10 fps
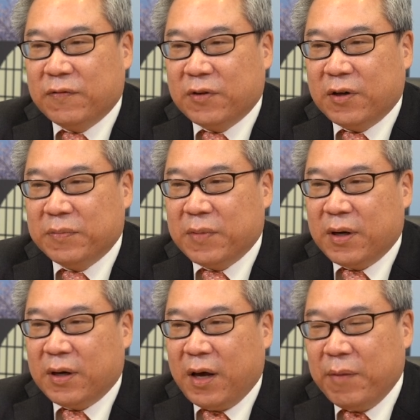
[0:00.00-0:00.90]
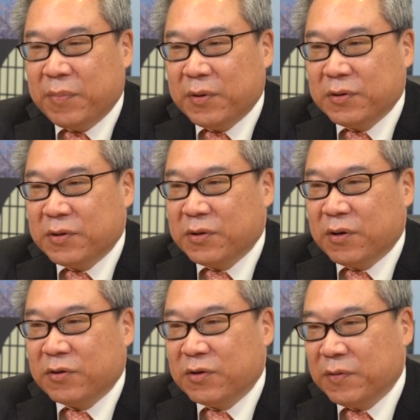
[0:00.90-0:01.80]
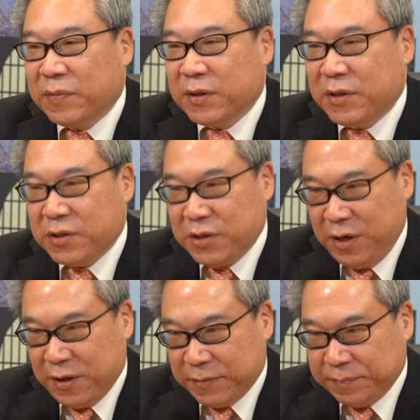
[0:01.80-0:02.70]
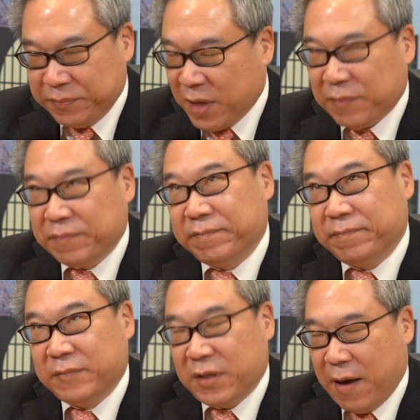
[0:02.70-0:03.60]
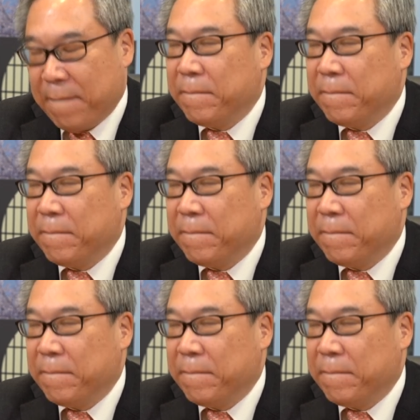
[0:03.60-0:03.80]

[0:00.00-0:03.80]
from April to October this year. Yeah.